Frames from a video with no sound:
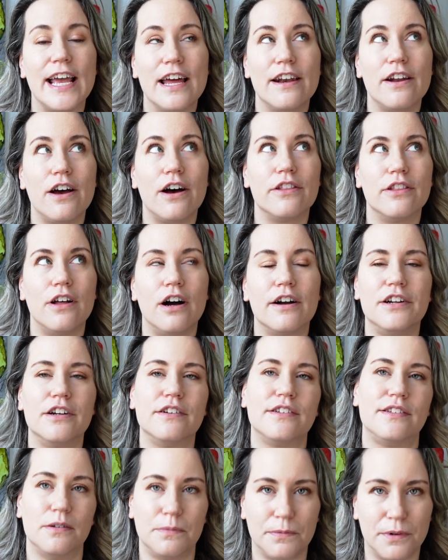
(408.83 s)
and unlock your
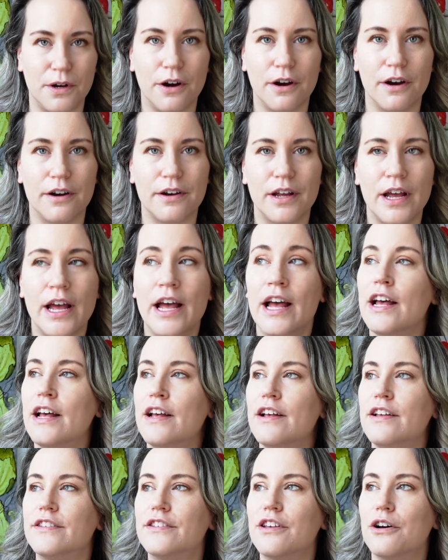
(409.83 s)
SIM card.
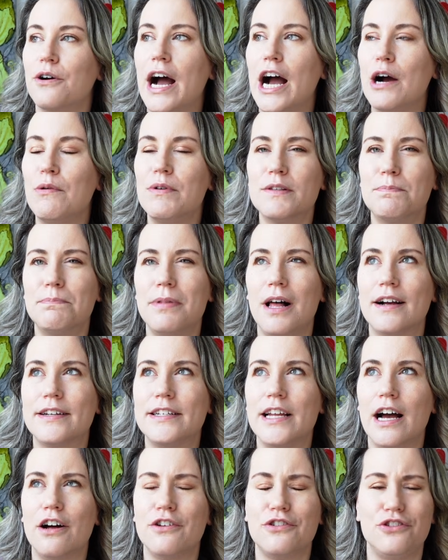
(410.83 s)
So I was
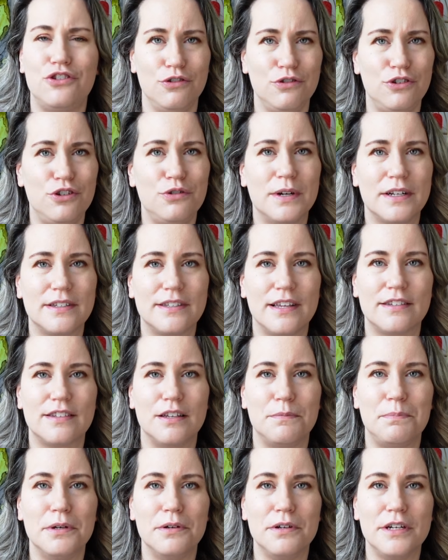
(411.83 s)
blocked out due to
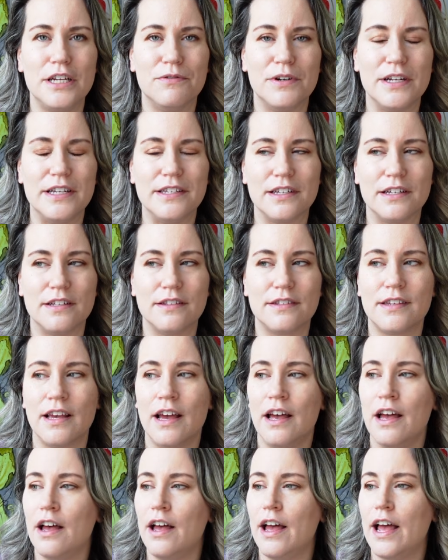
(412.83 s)
accessibility reasons,
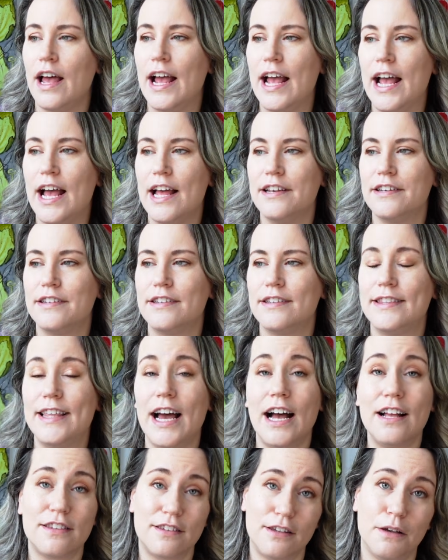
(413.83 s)
and
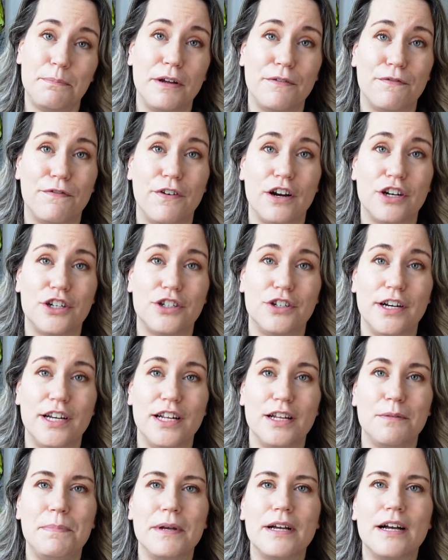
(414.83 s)
that's a bit
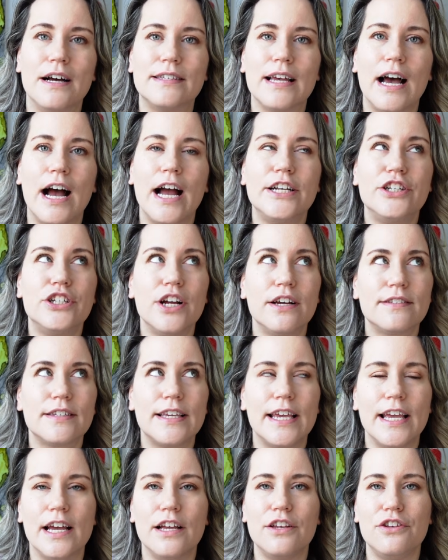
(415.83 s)
frustrating because I just
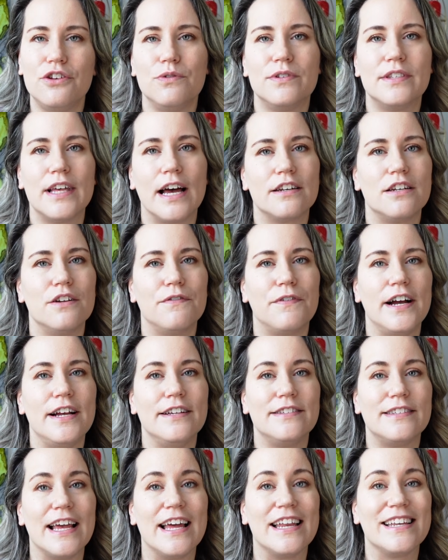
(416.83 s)
can't use that
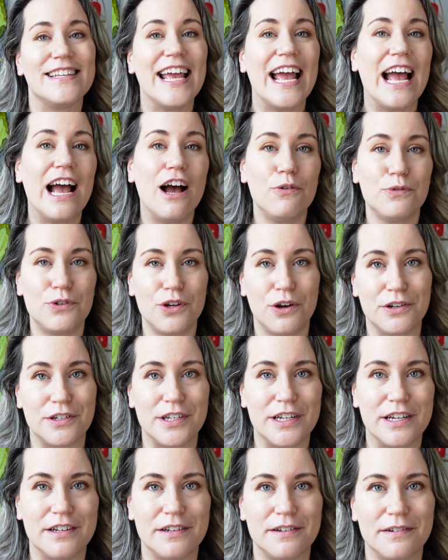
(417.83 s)
device and count on
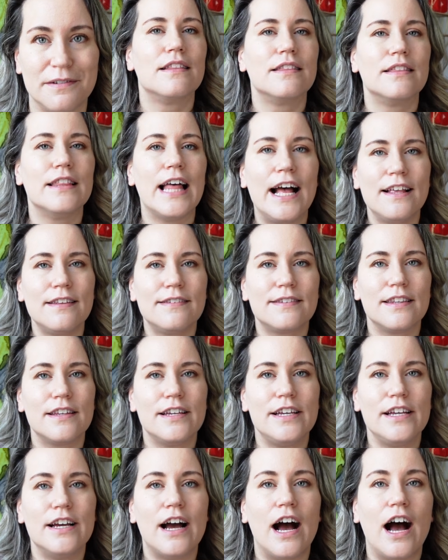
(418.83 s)
it.
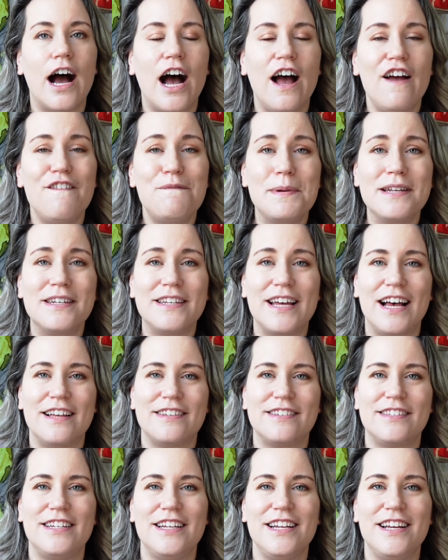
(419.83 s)
Lastly, I've been
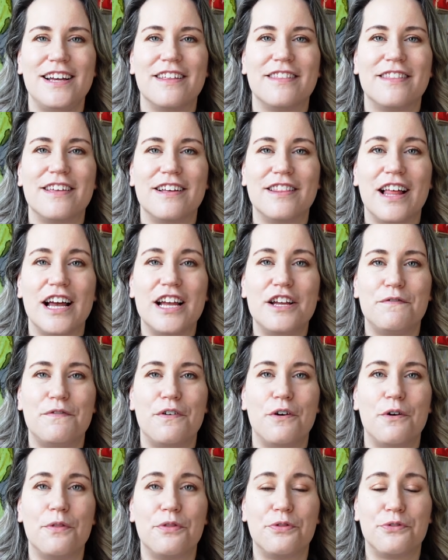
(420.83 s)
testing the Light
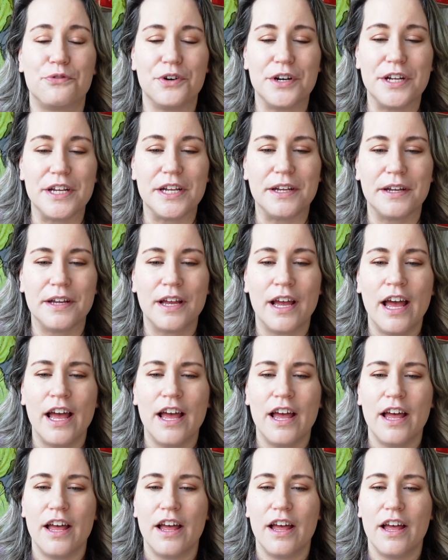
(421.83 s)
Phone 3.
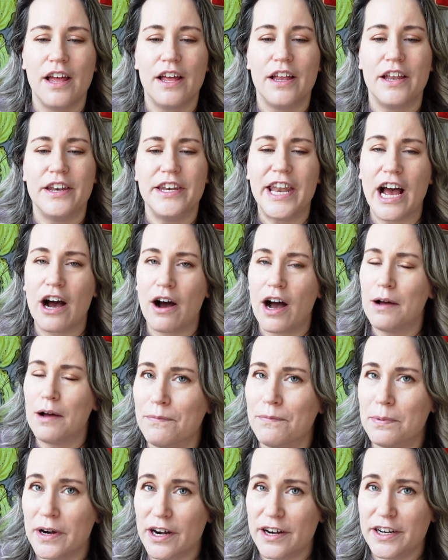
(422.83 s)
Now,
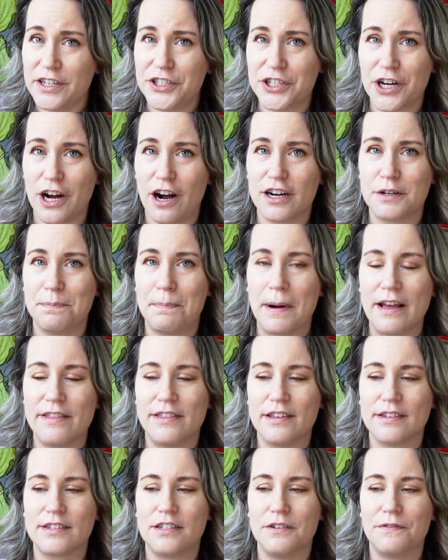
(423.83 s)
very shocked by
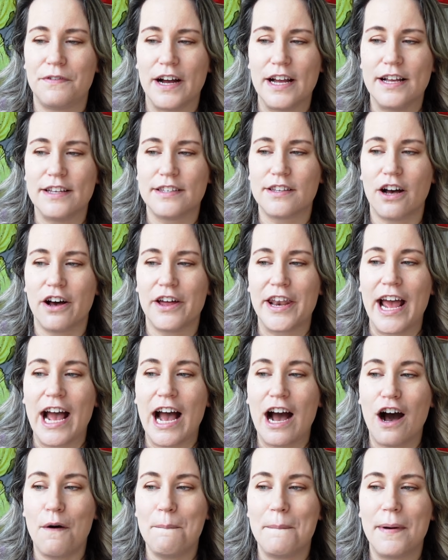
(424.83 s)
this device on
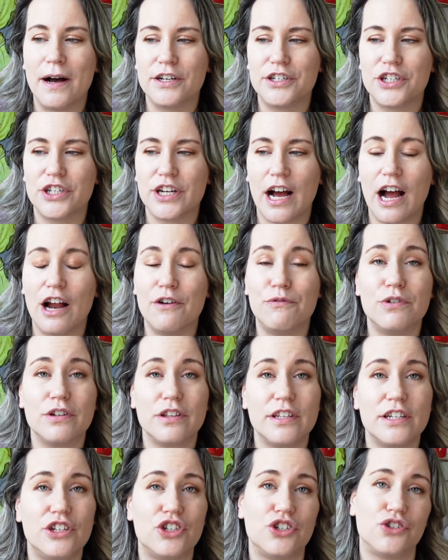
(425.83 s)
how much I
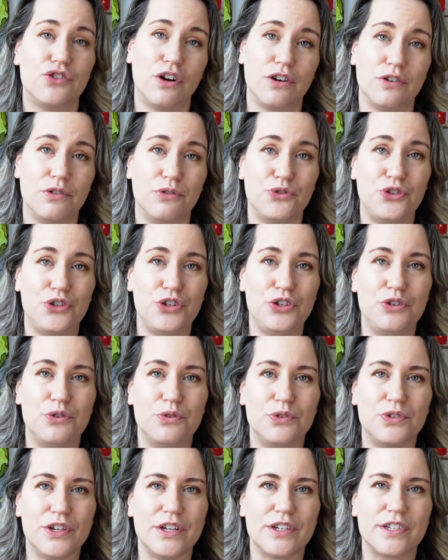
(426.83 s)
really struggle to
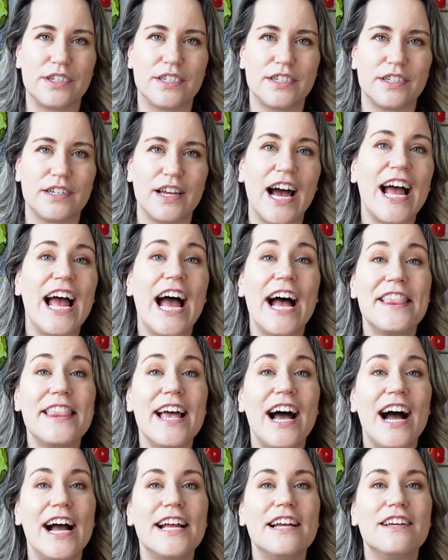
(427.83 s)
use it. I had the
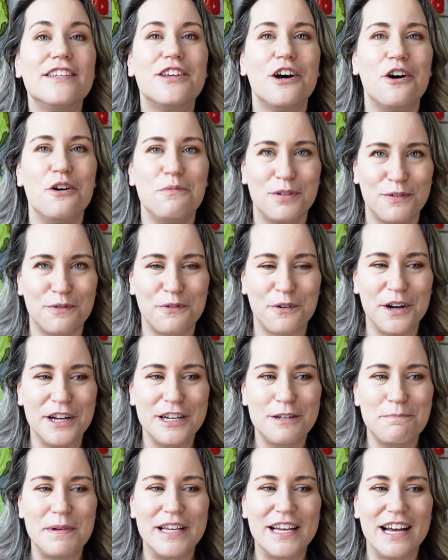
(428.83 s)
highest hopes for
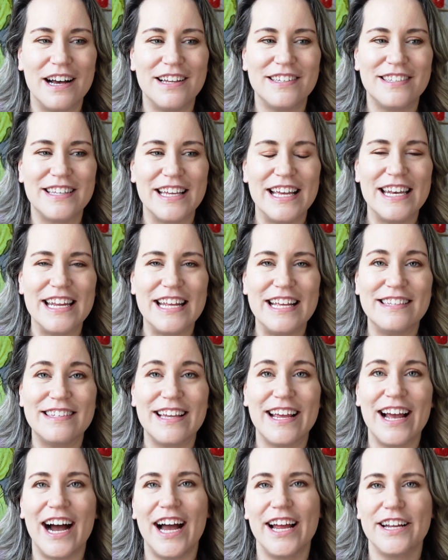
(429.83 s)
it because it is
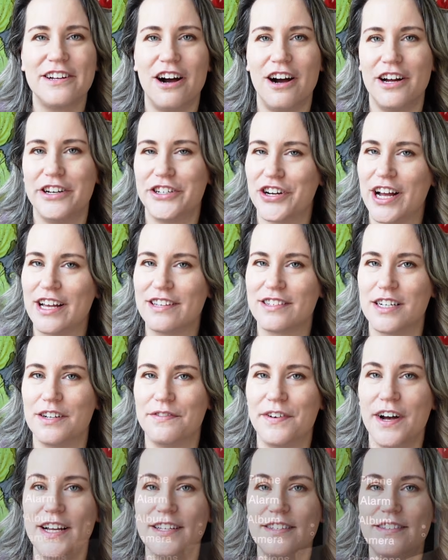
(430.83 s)
a high contrast
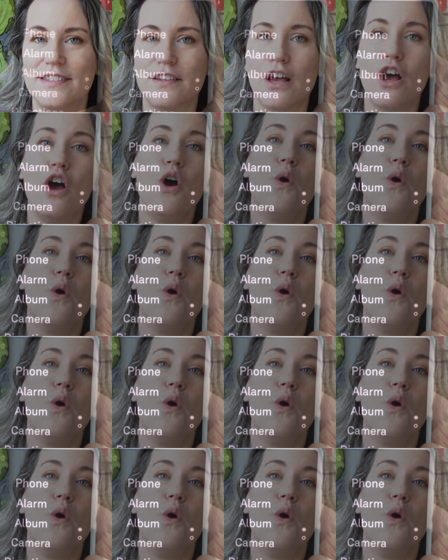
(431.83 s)
device